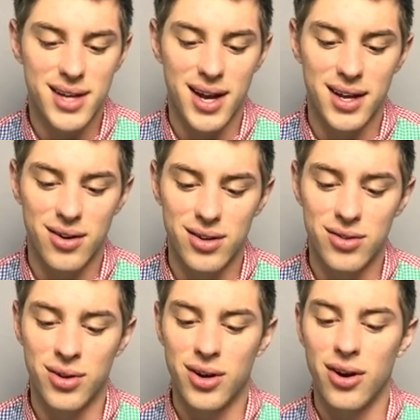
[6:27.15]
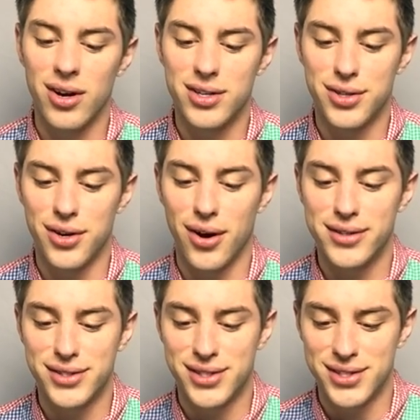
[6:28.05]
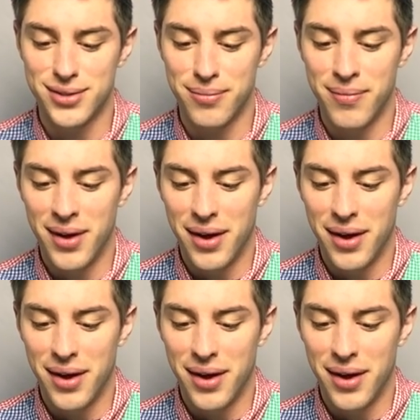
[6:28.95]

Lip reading: any good to encourage the narcissism